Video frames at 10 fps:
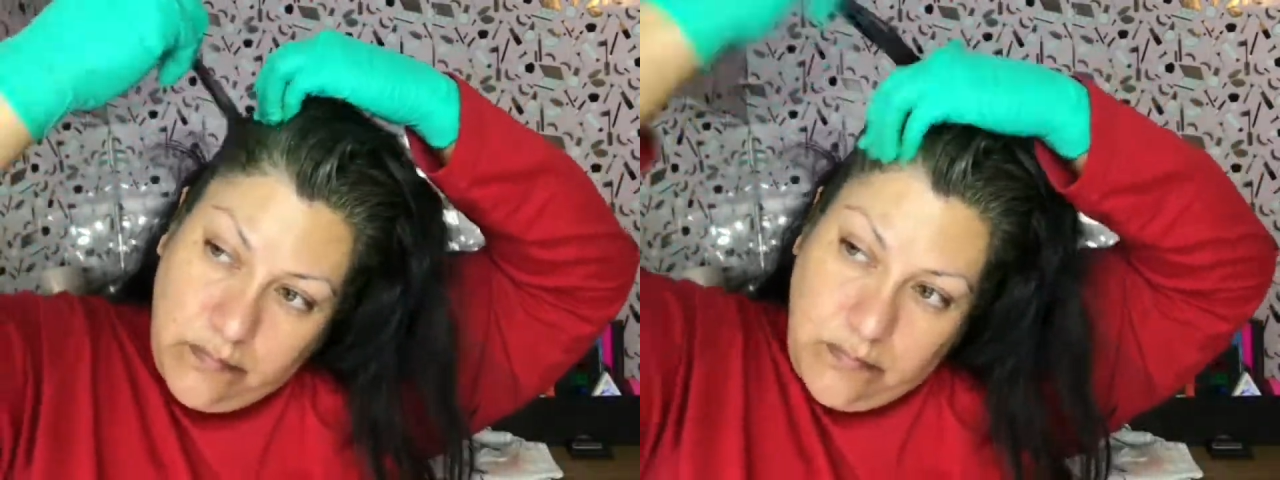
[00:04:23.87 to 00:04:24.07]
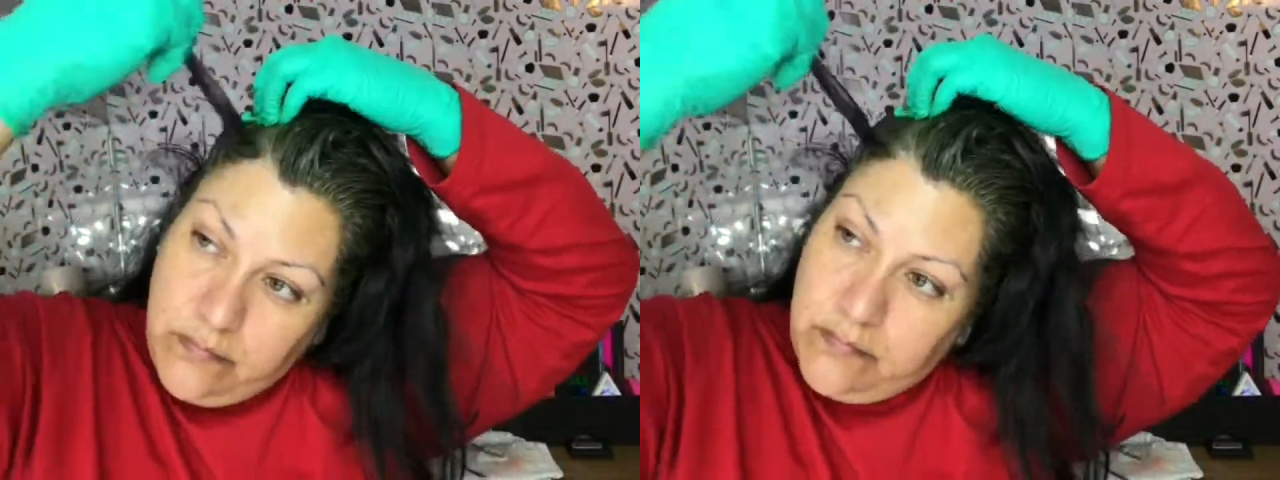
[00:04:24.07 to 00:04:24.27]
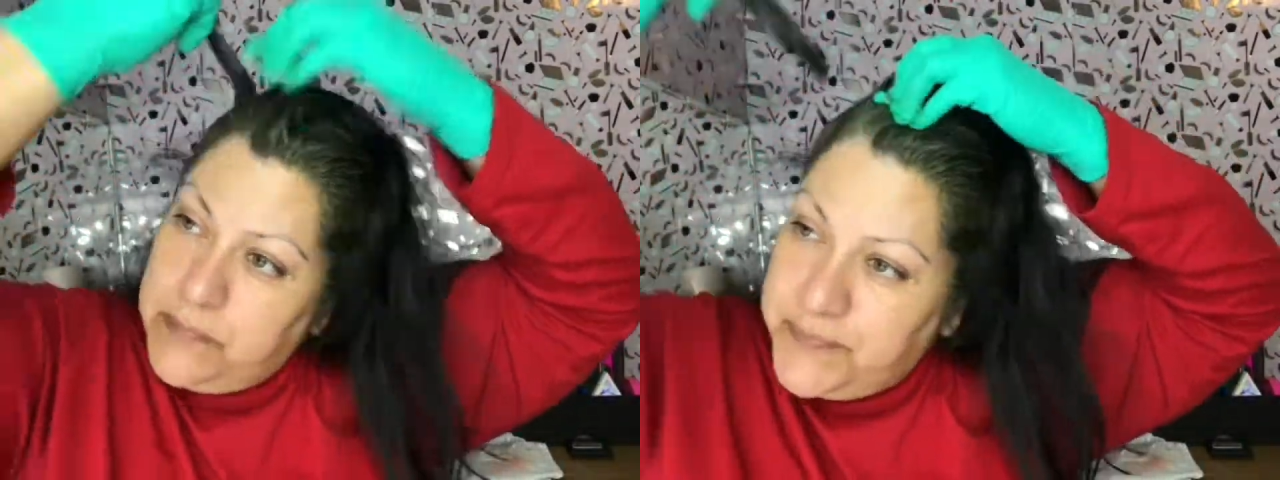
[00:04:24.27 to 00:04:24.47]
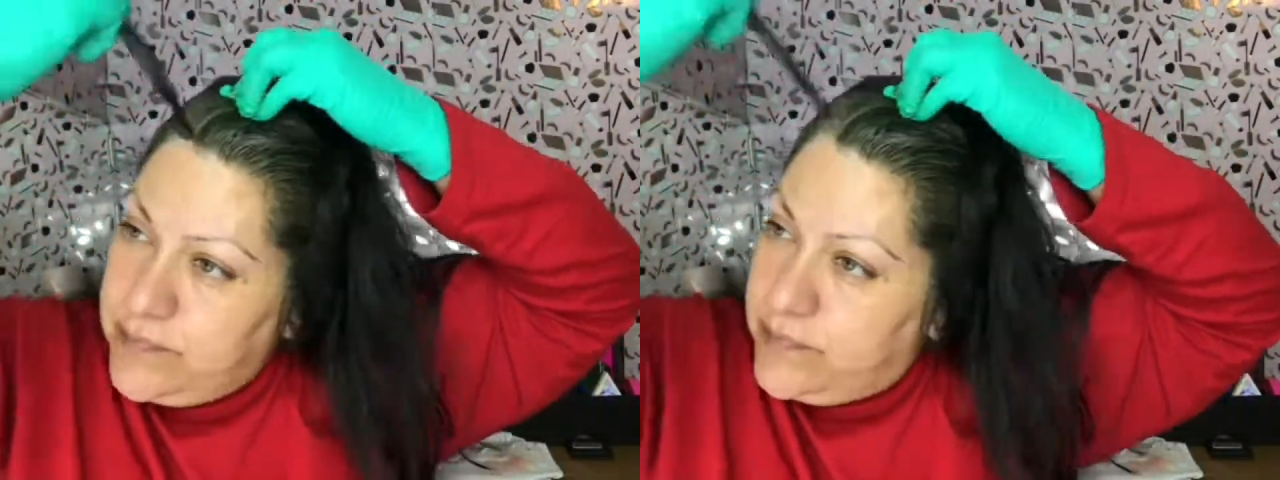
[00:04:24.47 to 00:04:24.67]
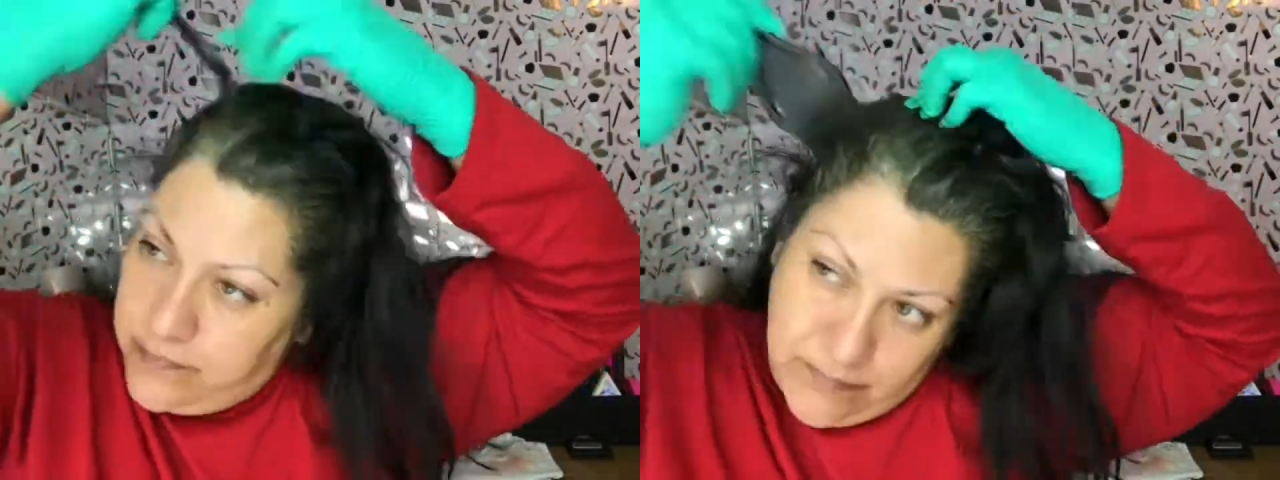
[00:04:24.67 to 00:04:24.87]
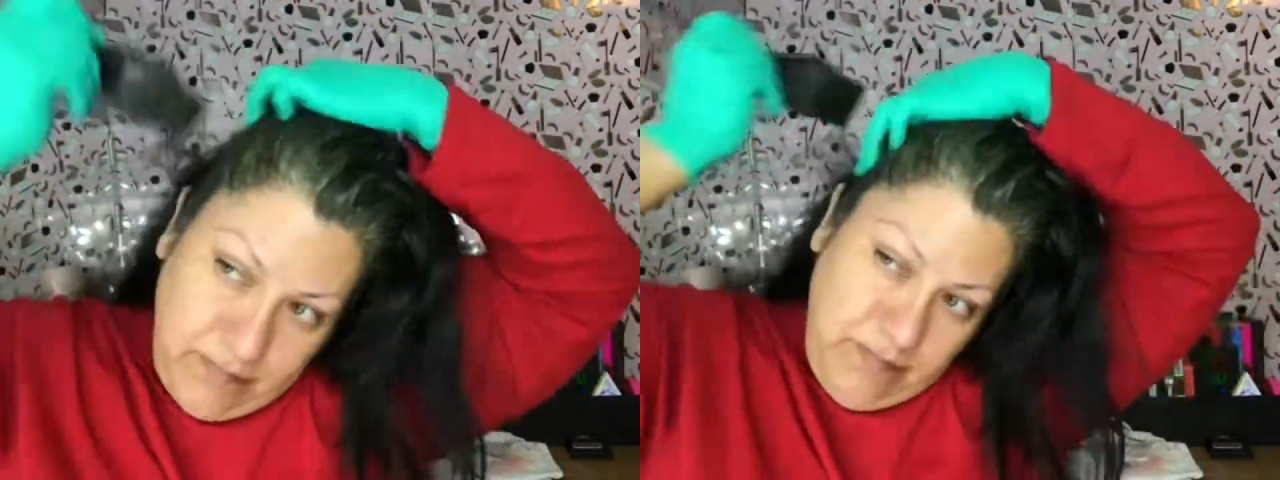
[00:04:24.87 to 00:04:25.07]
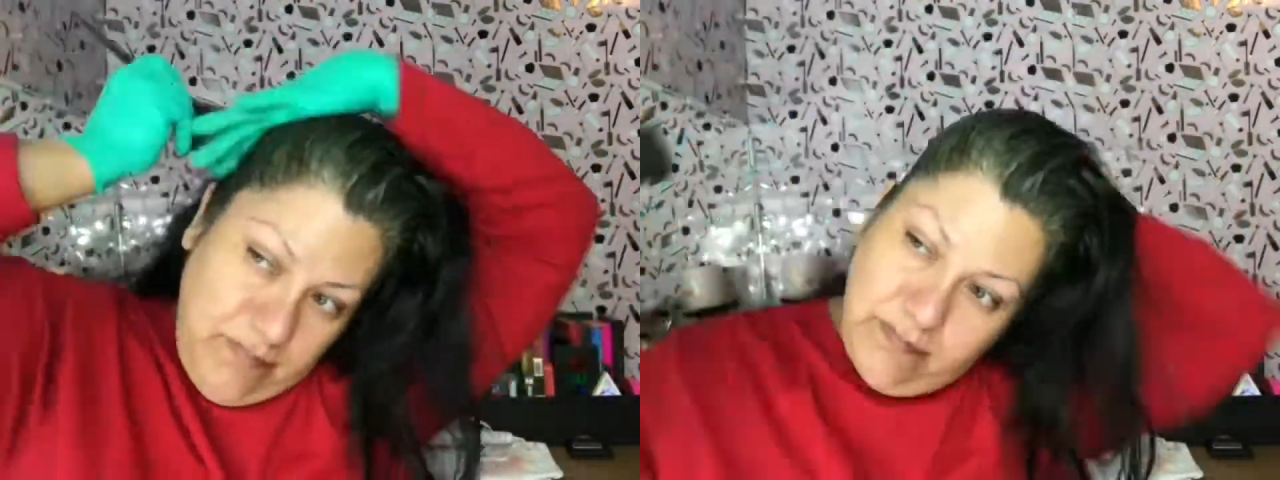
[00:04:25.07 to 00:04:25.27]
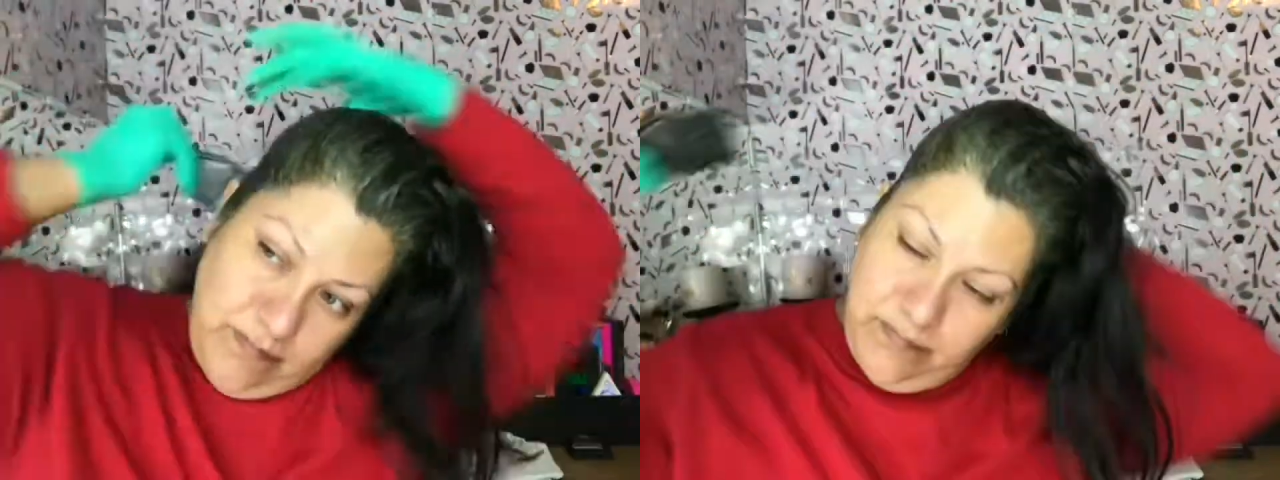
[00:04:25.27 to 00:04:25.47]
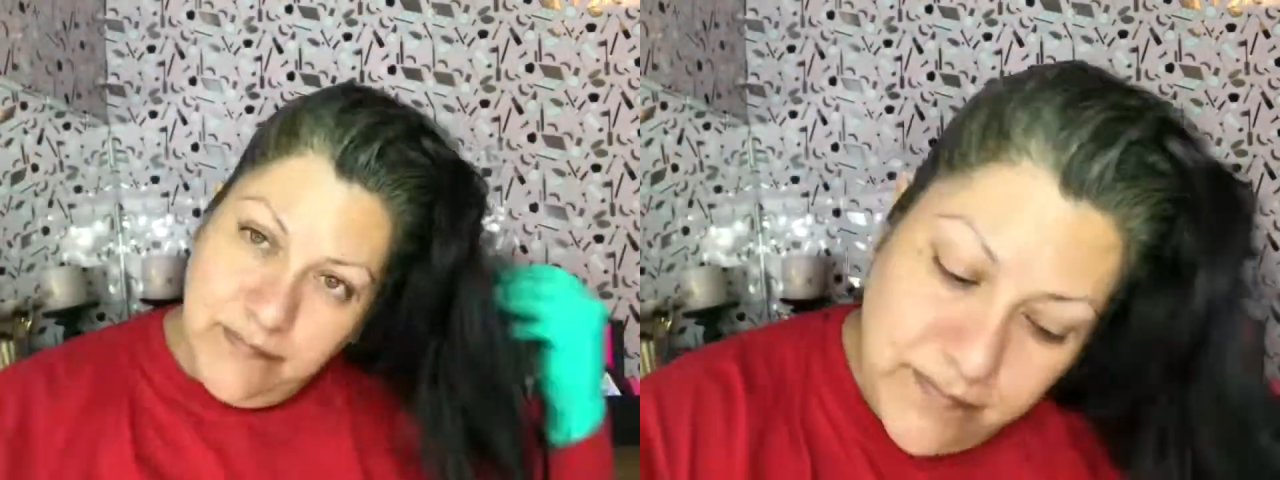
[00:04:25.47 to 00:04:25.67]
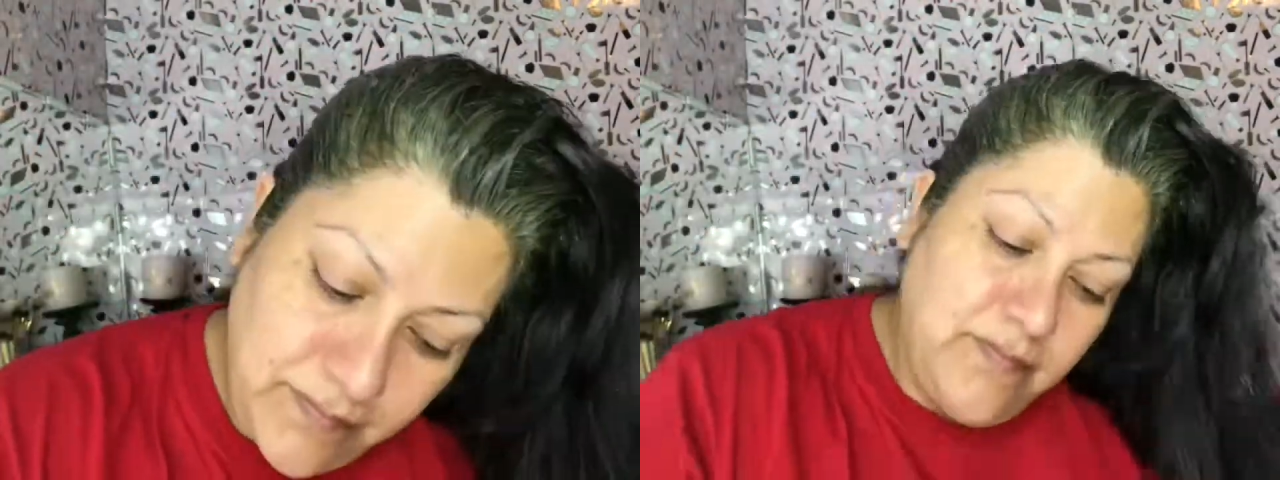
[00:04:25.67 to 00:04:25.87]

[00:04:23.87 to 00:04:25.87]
ears. So I'm